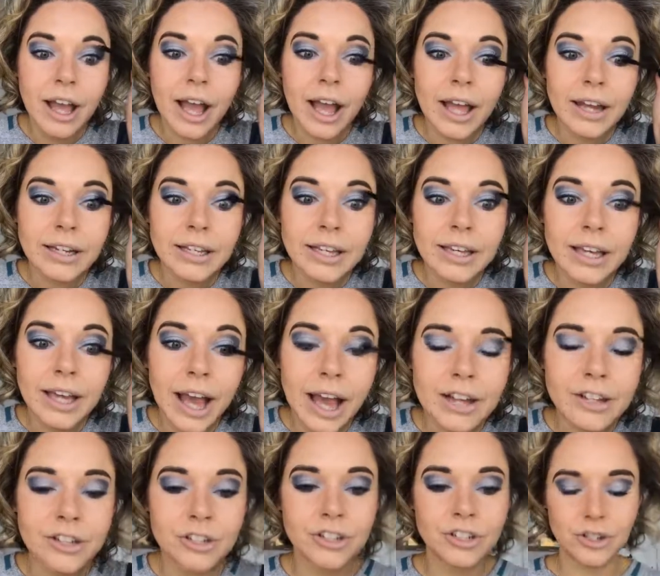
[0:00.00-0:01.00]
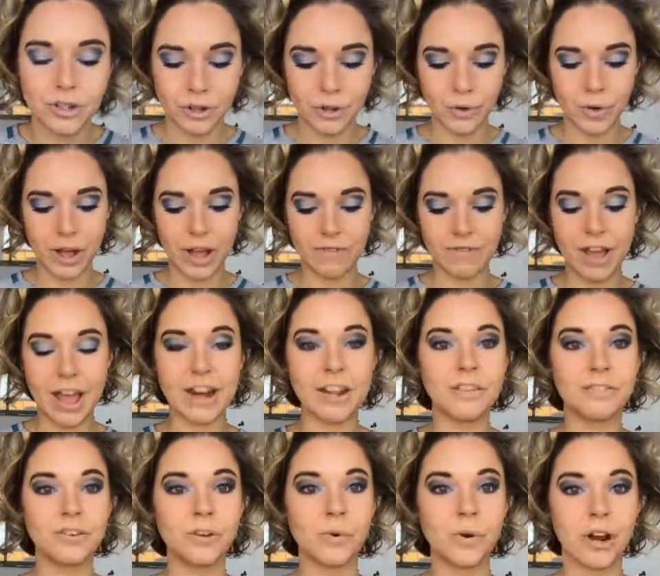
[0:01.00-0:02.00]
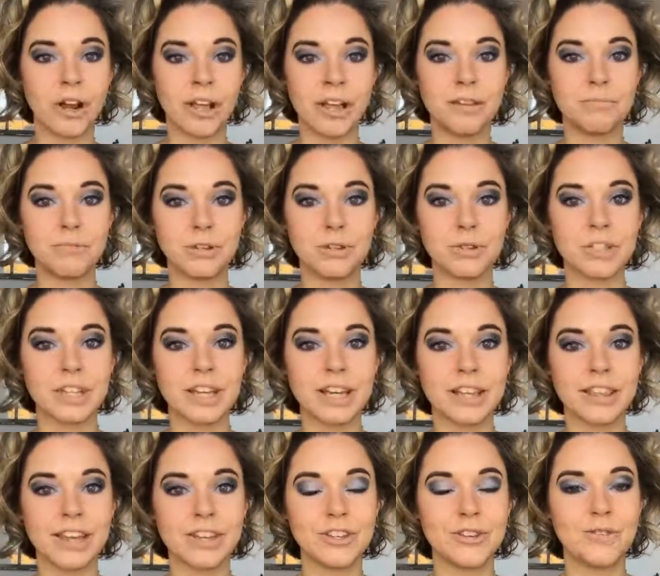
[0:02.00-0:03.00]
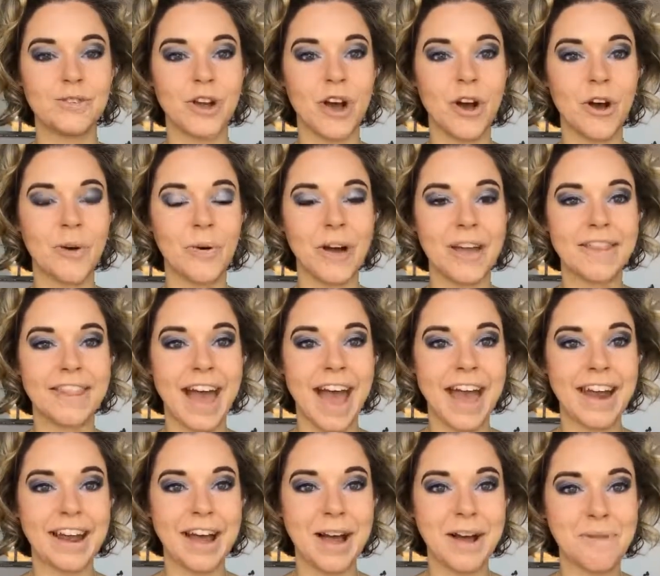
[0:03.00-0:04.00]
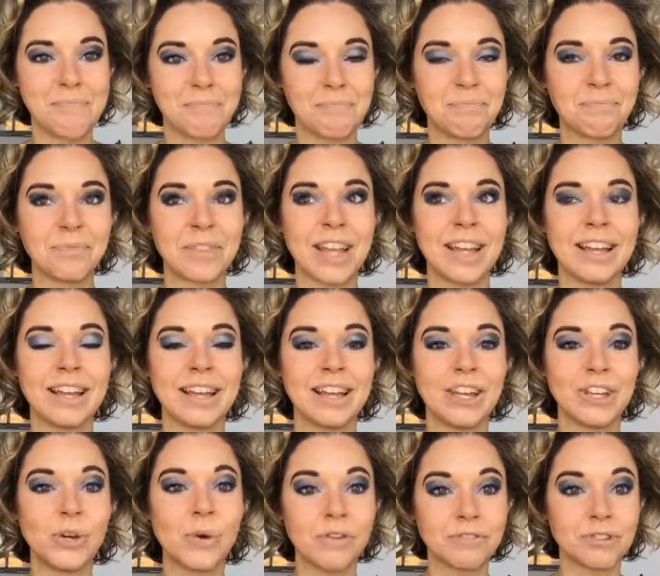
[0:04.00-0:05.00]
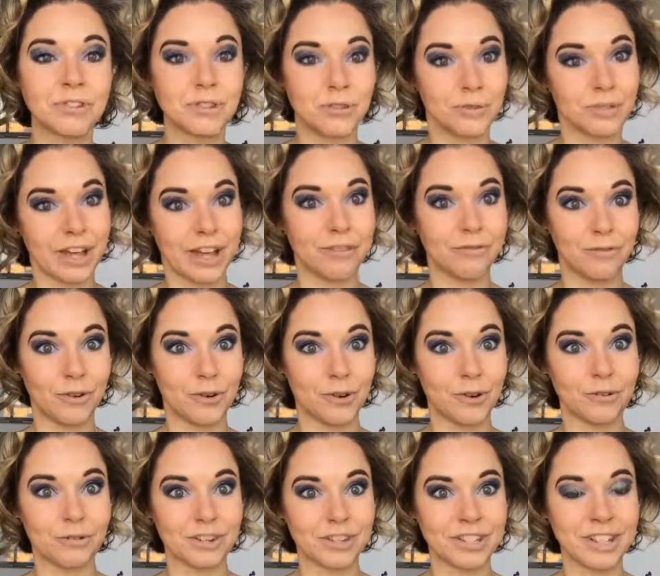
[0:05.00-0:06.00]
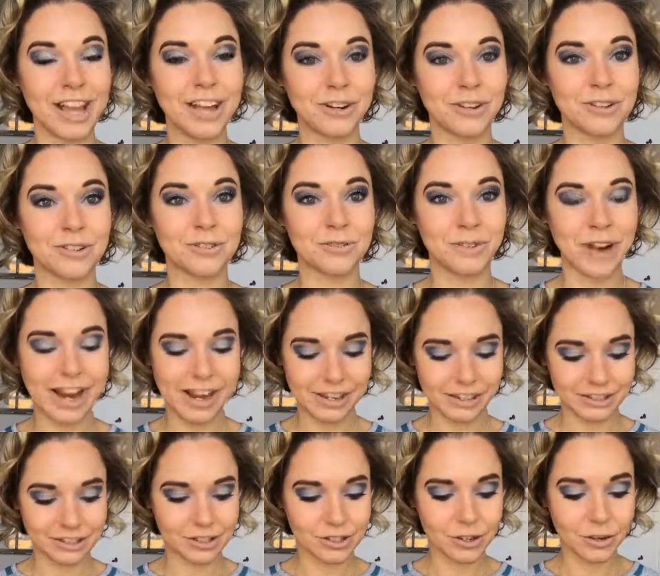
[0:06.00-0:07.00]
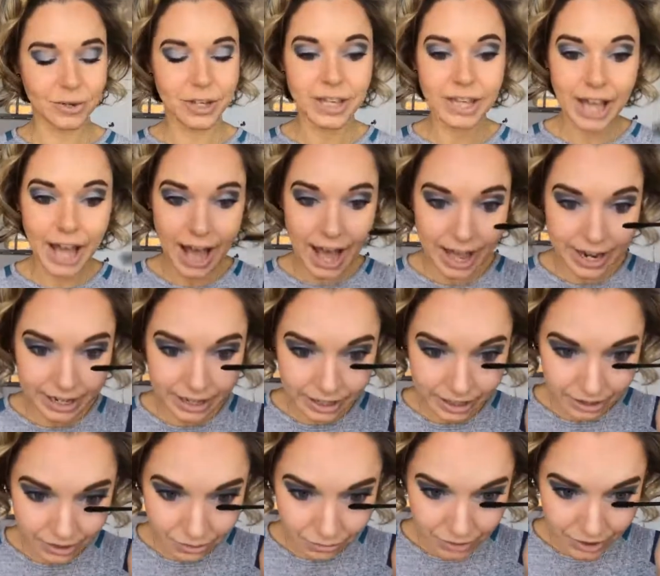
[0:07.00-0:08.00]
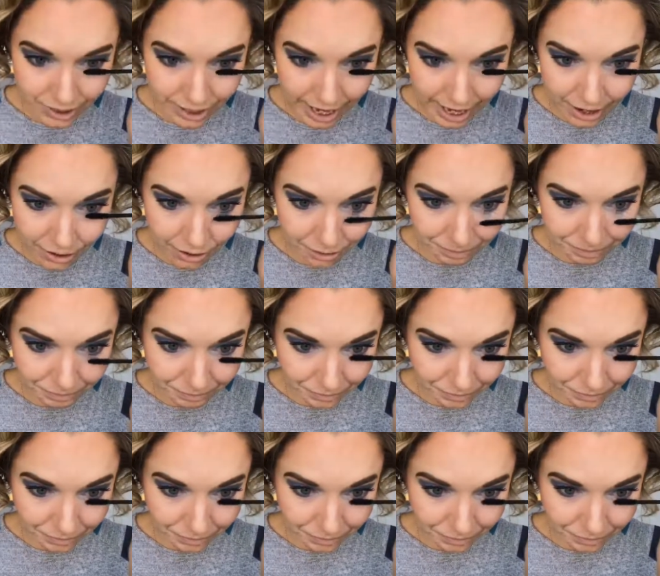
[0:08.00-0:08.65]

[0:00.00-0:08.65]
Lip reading: And he had to do, if any of you are in music, then you know that you have to do like vocal recitals, right? So he had his recital.